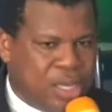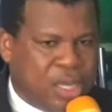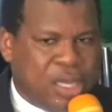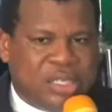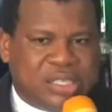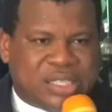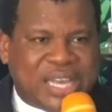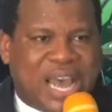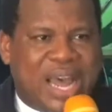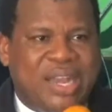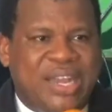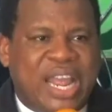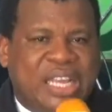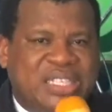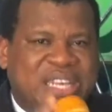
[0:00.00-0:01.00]
Sir, there
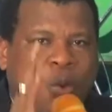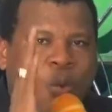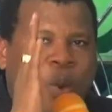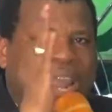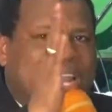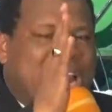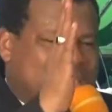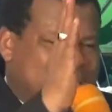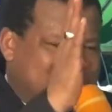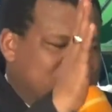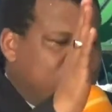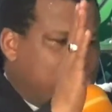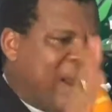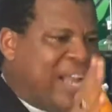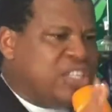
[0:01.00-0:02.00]
is a way that seems
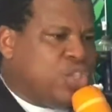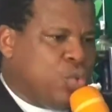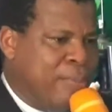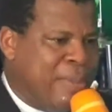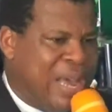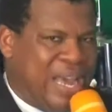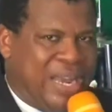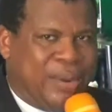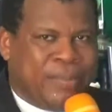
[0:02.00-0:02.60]
right to a man.